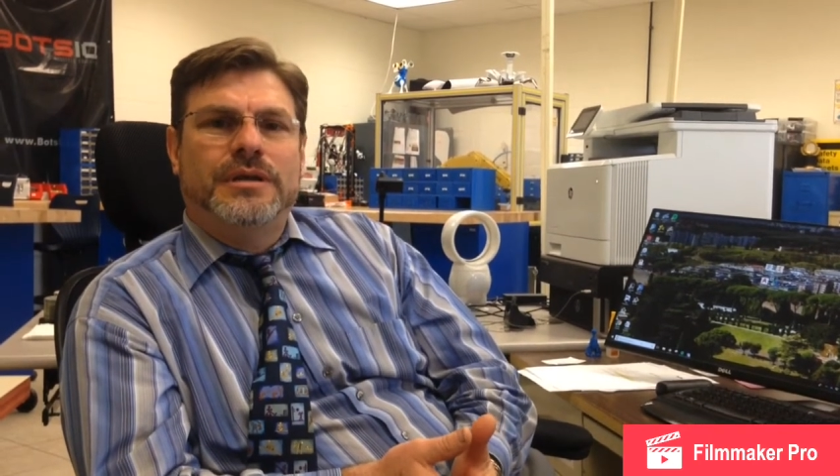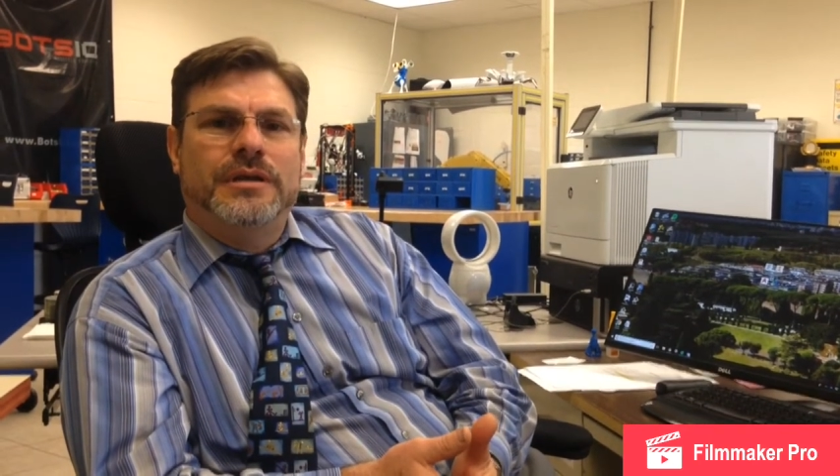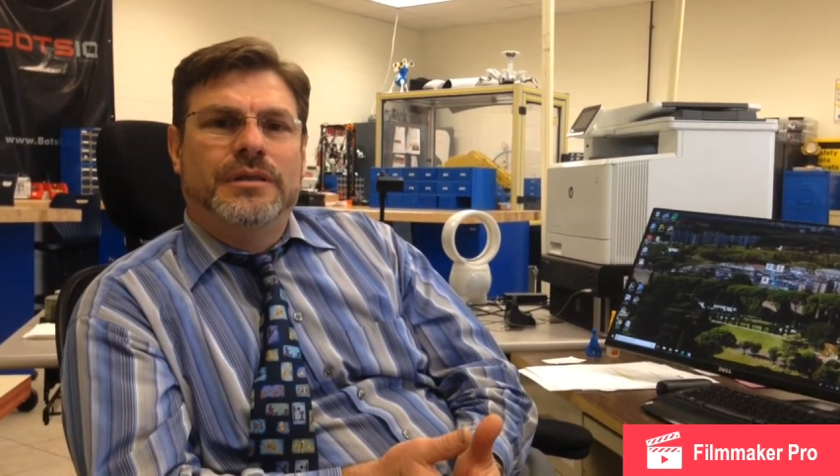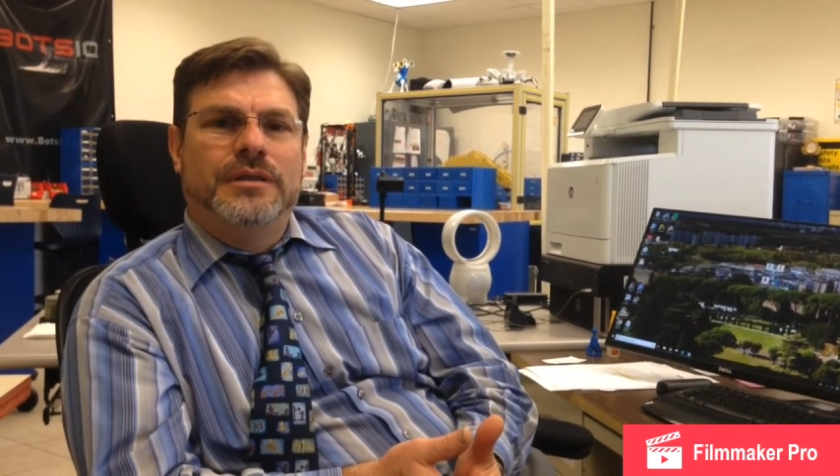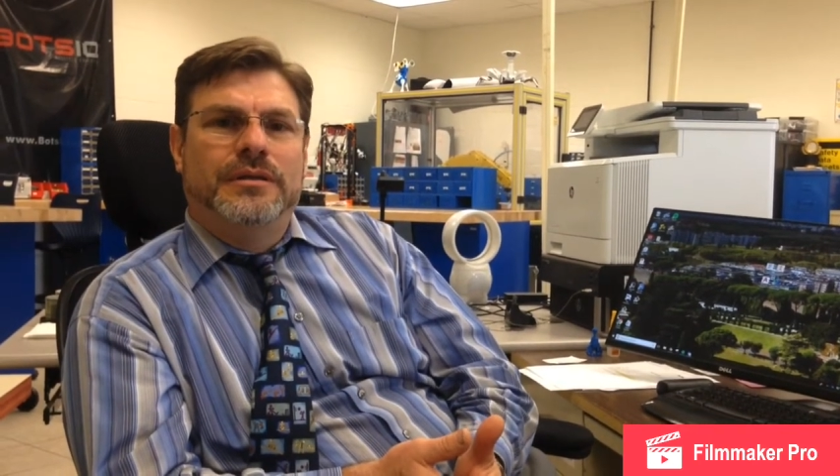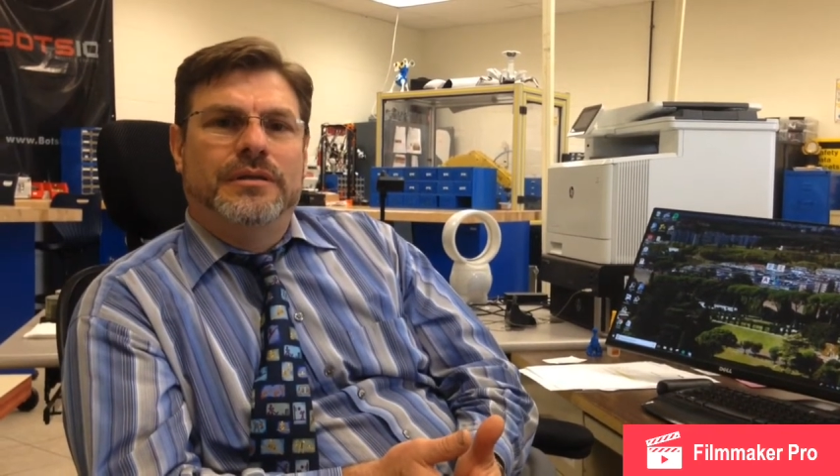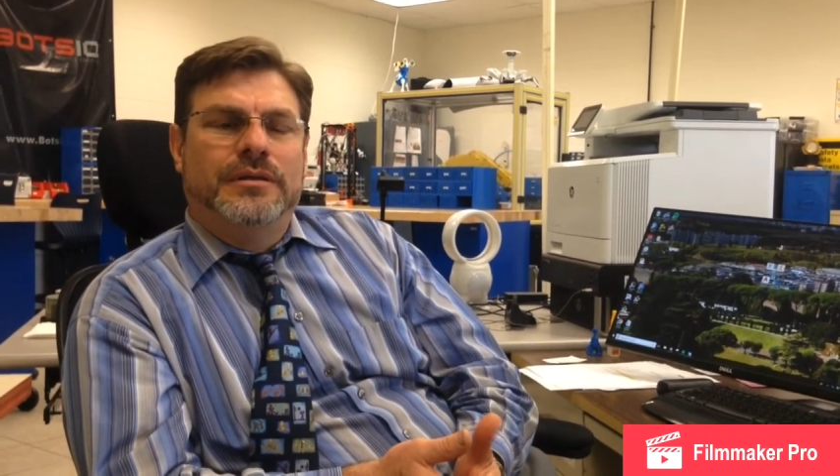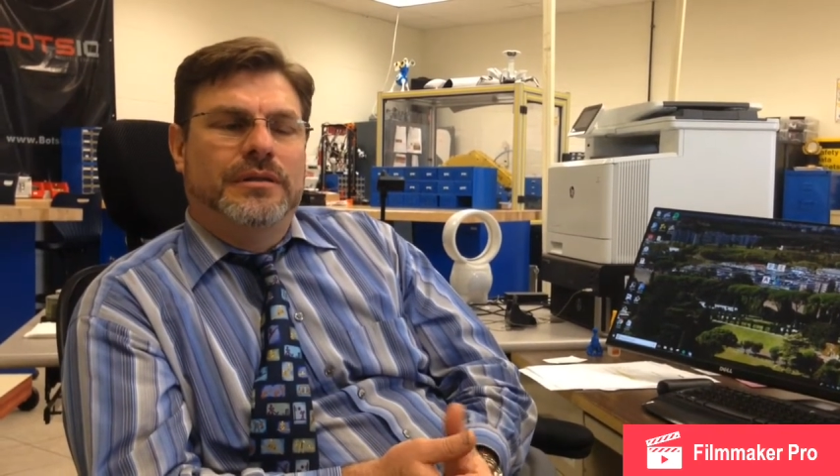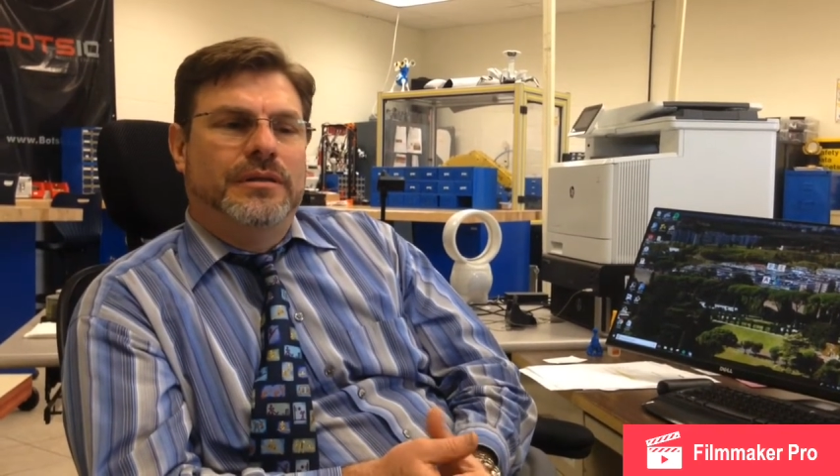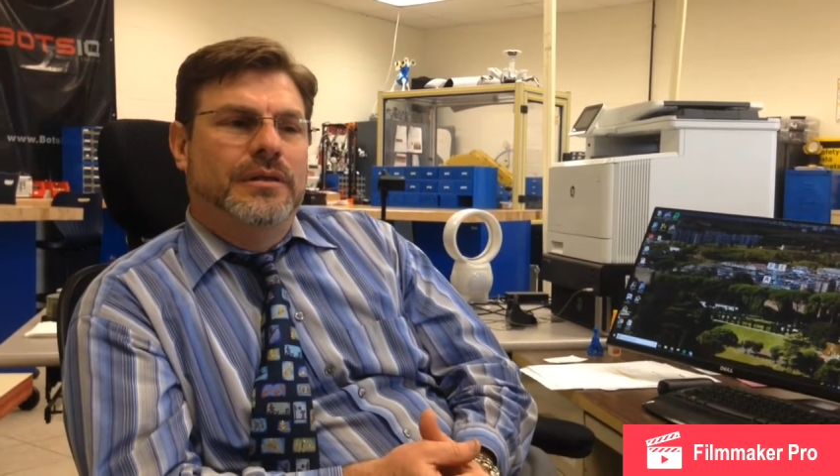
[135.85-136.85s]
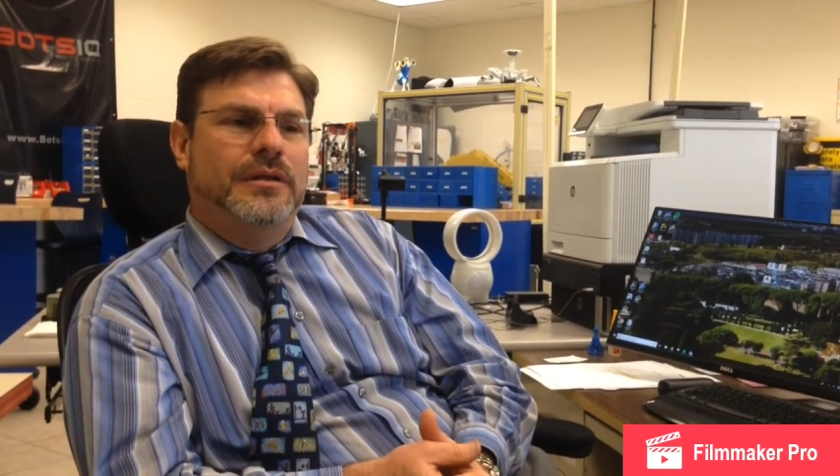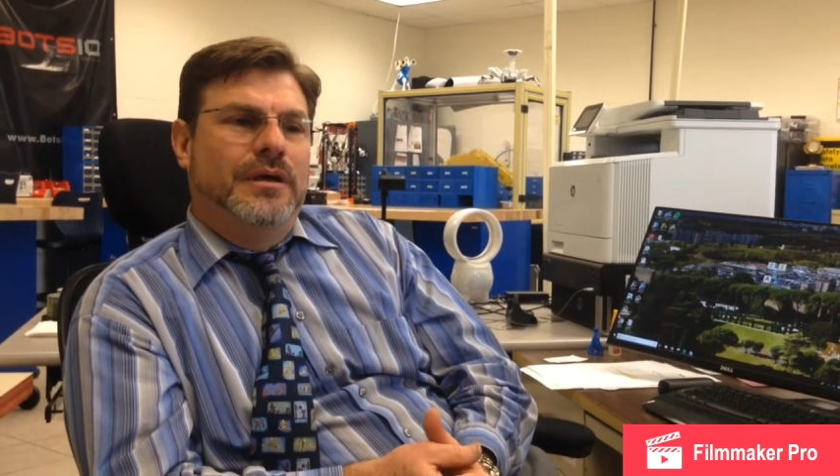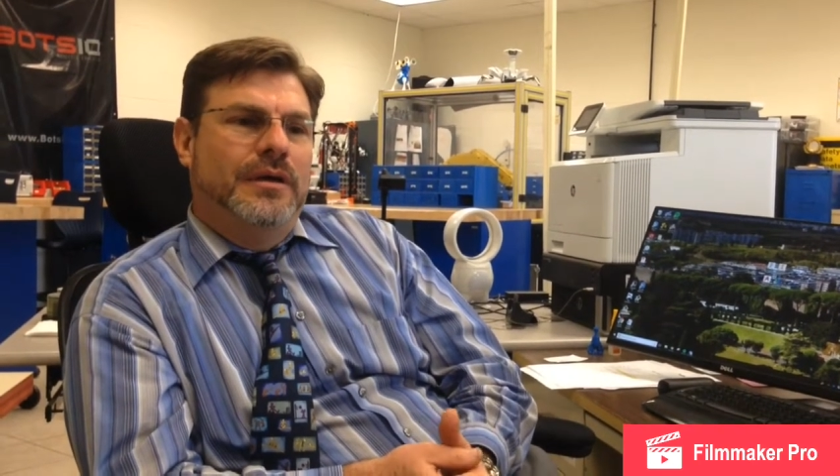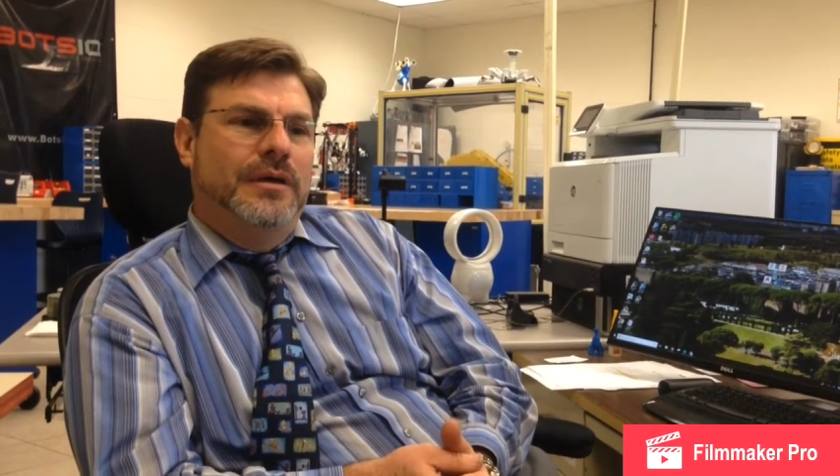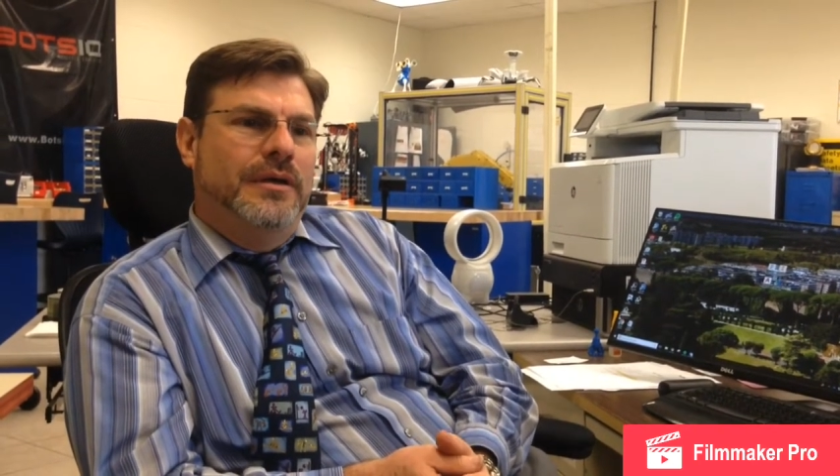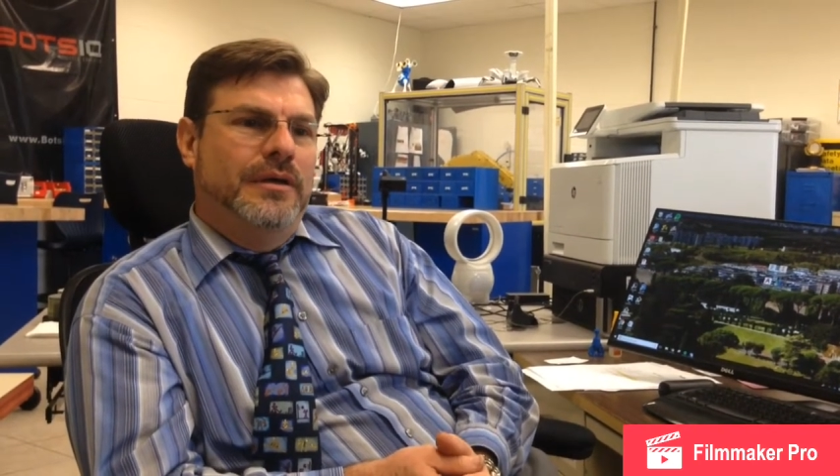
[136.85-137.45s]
anything that